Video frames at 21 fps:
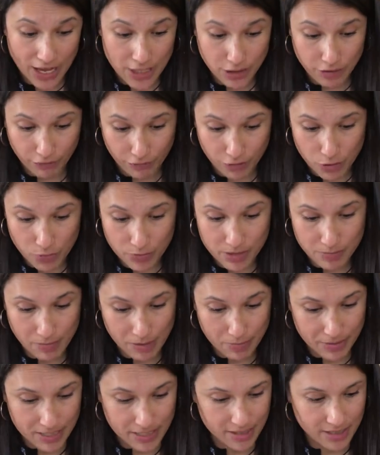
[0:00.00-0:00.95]
as few as
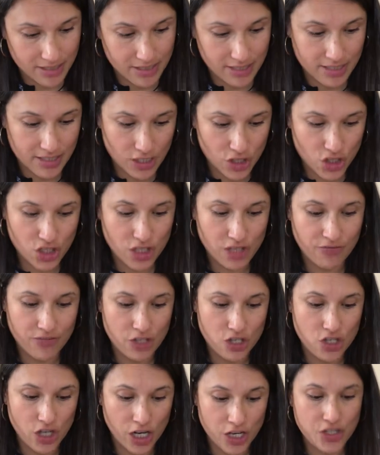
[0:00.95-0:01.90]
maybe to the decision of the
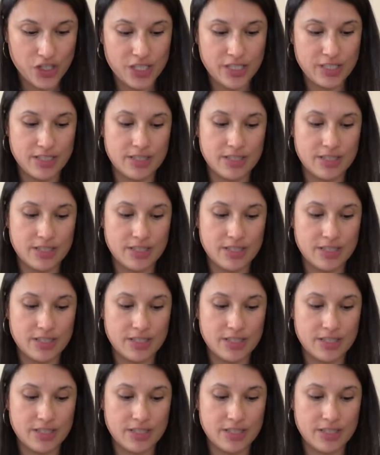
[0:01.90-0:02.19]
judges.